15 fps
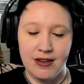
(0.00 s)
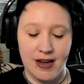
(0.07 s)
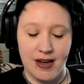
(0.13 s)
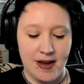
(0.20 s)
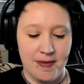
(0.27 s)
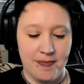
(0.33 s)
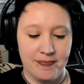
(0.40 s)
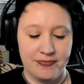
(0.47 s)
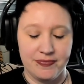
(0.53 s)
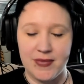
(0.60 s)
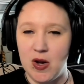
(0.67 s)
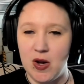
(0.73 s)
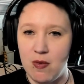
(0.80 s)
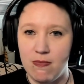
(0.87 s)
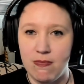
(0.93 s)
um,
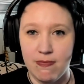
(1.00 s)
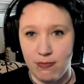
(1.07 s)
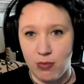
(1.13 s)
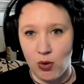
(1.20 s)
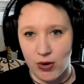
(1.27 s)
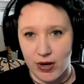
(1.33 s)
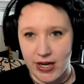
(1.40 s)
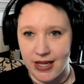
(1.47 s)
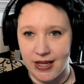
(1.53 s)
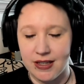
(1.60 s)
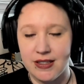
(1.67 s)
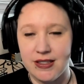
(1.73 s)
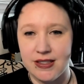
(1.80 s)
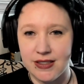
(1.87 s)
you know, boring